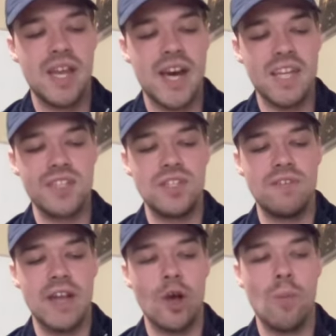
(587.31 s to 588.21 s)
And honestly,
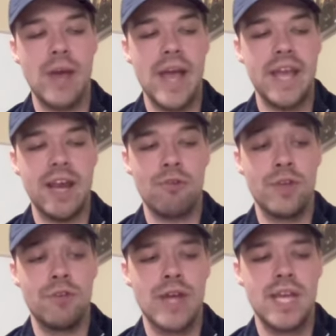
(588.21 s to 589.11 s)
if I go back and I
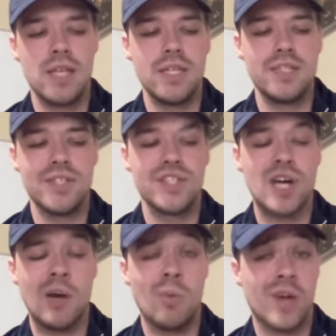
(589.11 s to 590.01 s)
re rank these, this
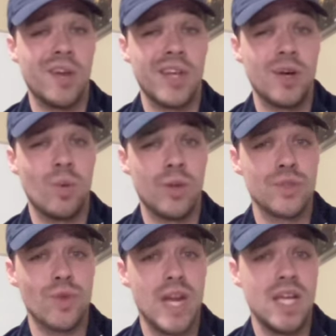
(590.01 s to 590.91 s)
song will probably get a
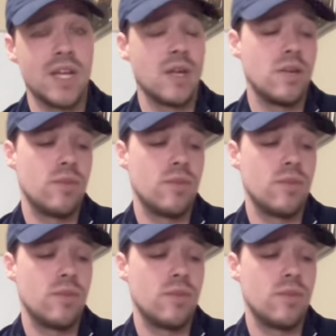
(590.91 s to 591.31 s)
worse rating.